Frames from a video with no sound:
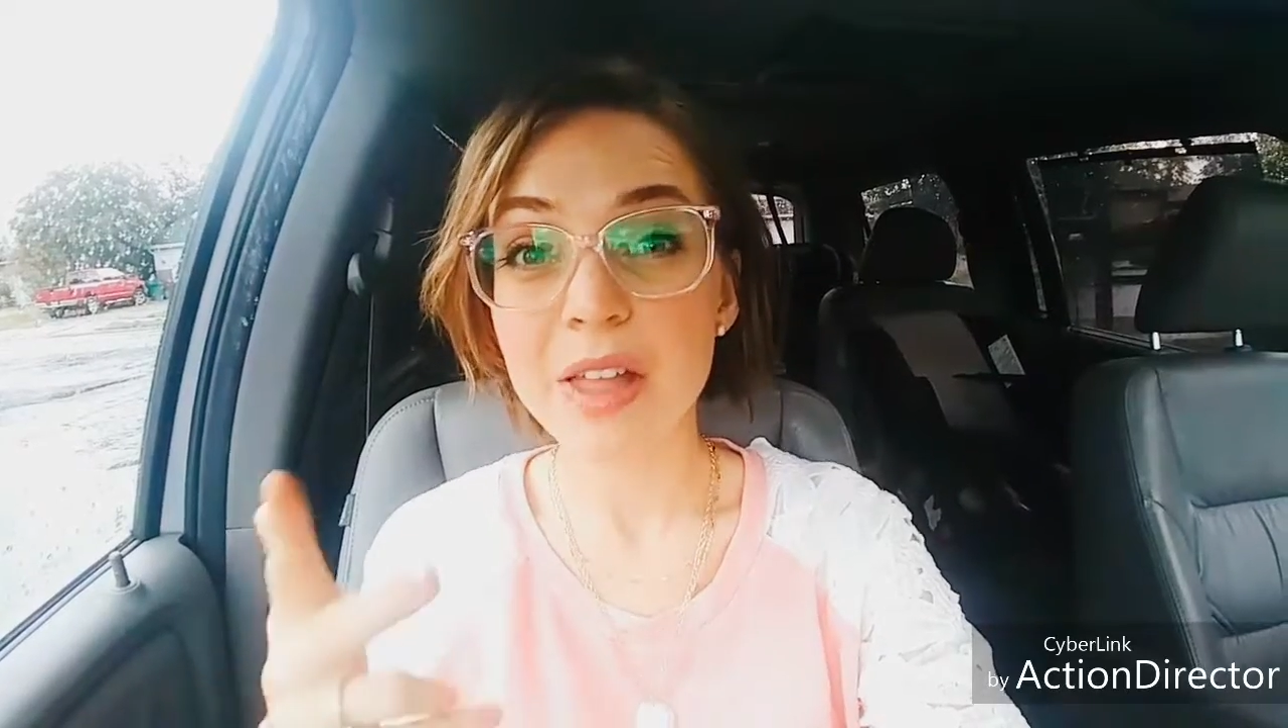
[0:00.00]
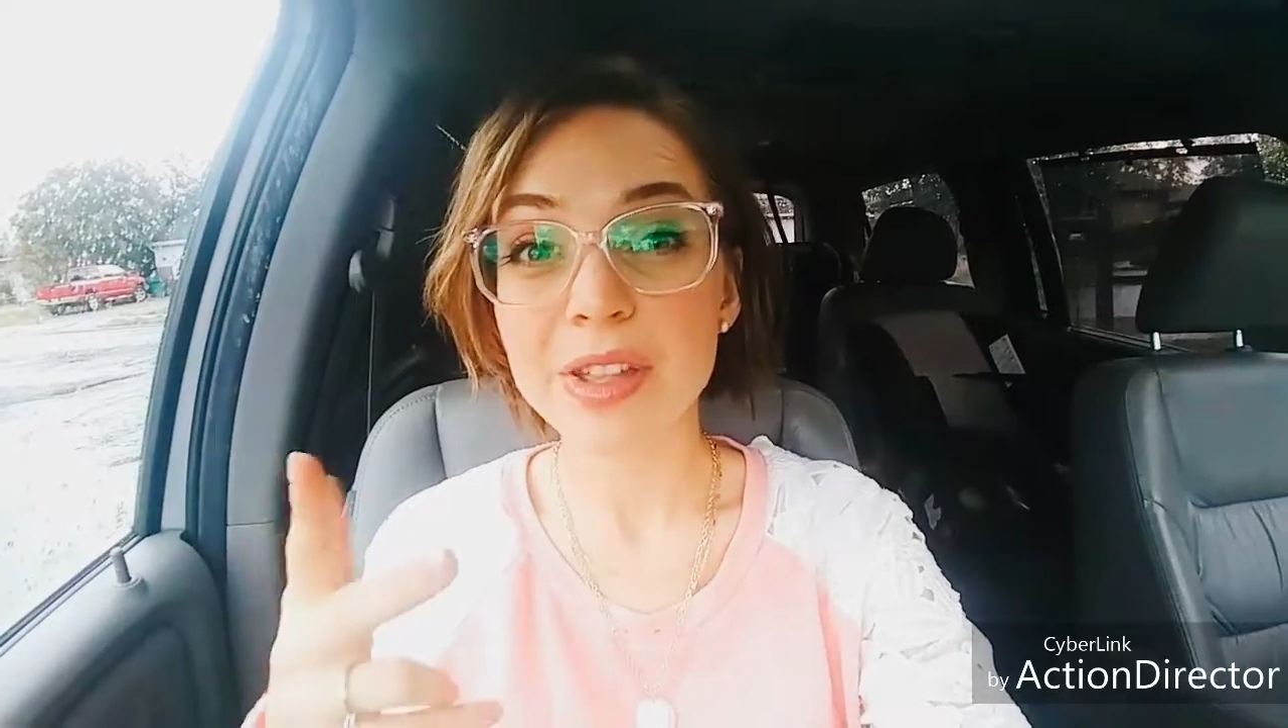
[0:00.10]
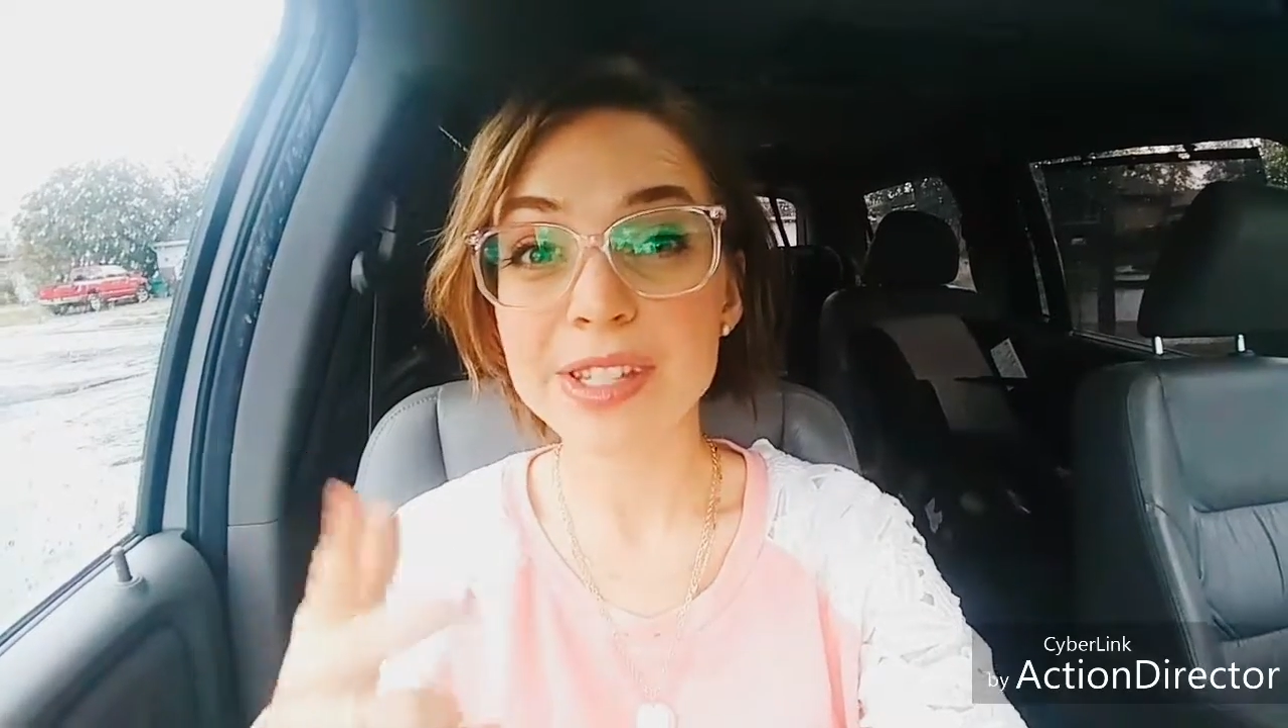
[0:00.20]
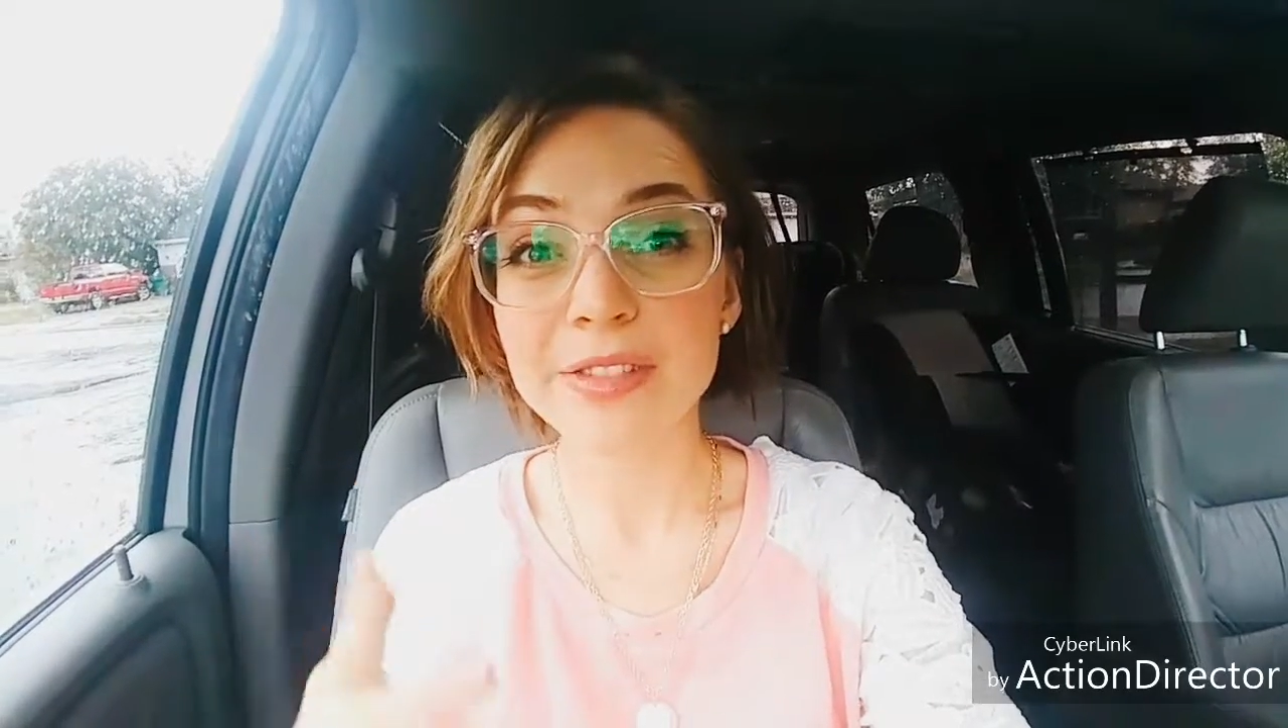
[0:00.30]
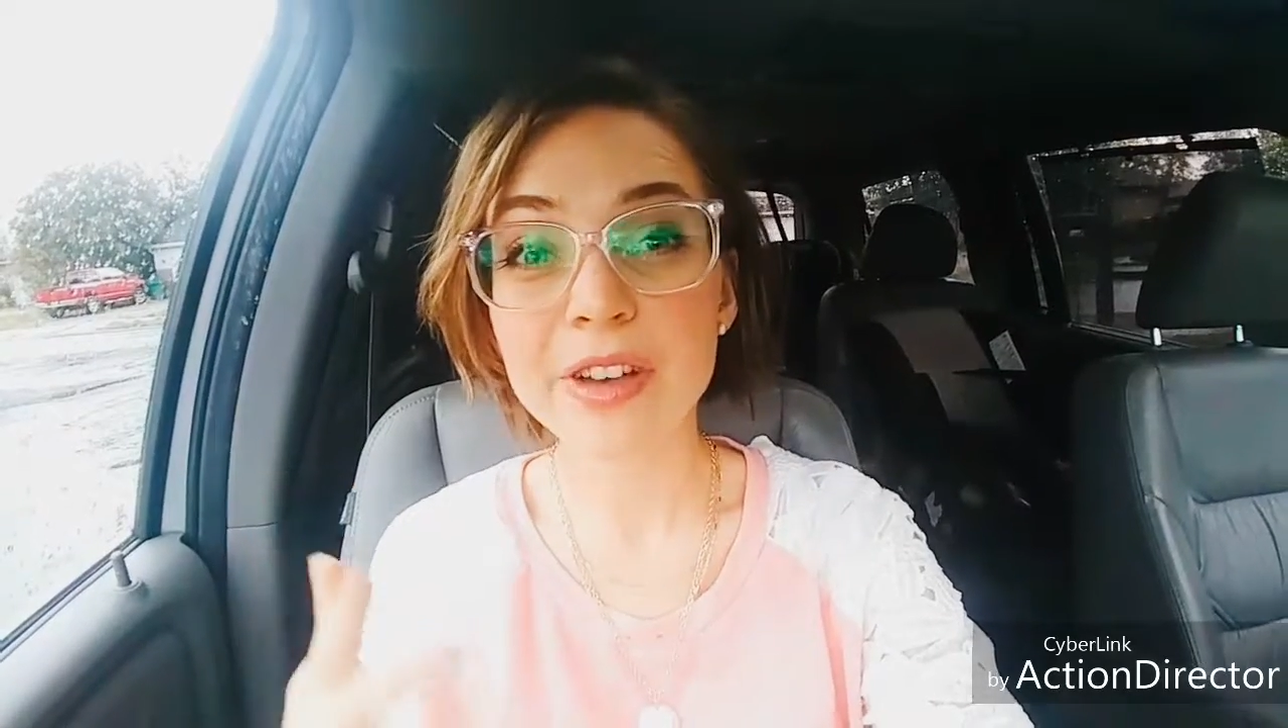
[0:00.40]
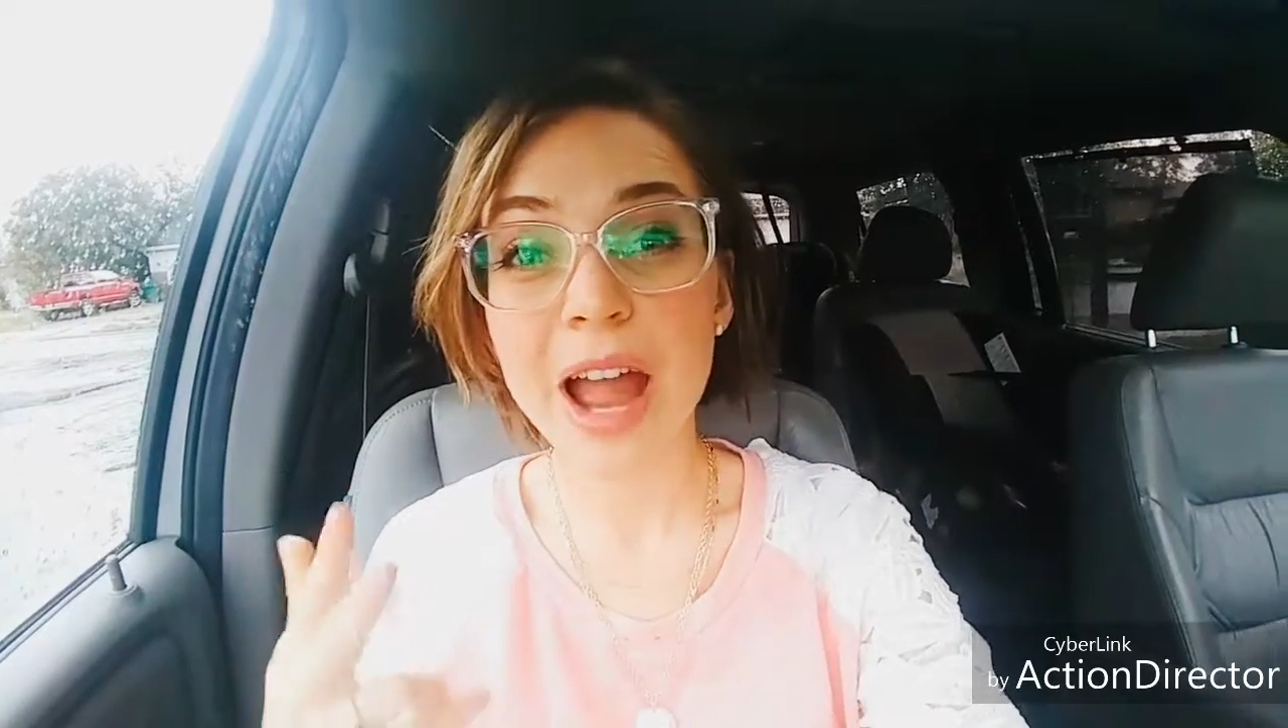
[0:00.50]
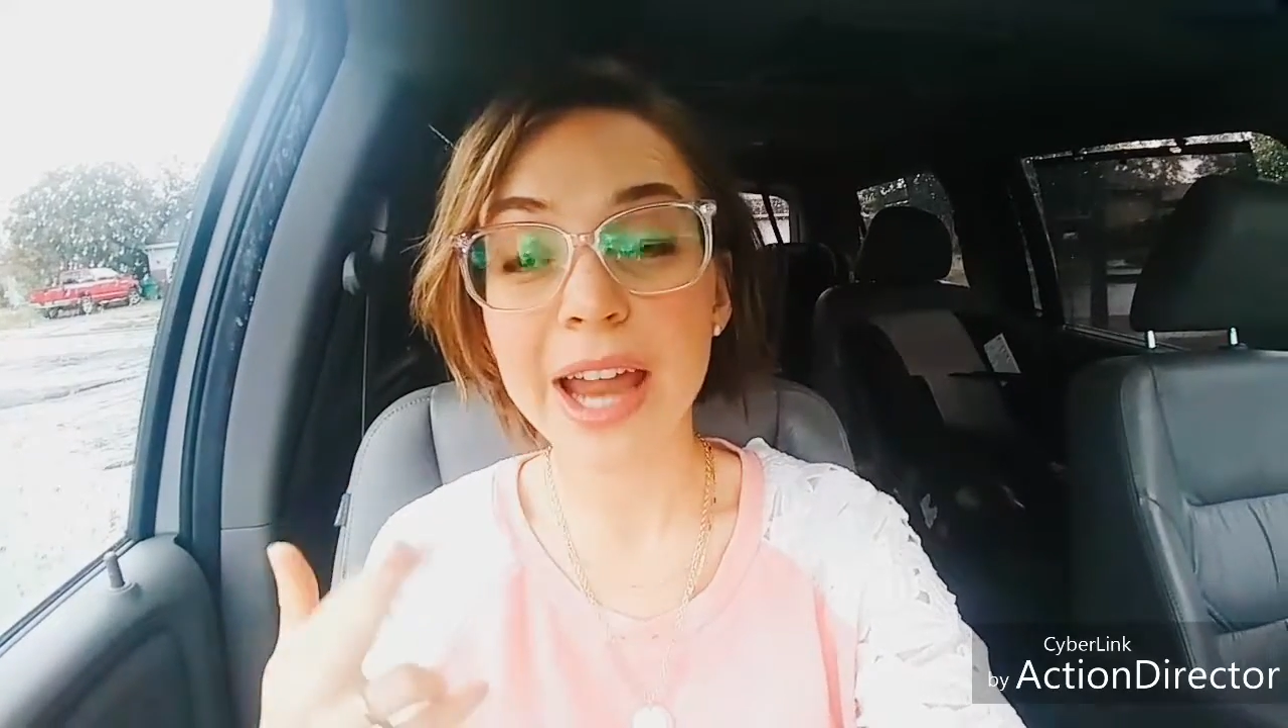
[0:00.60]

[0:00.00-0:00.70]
The different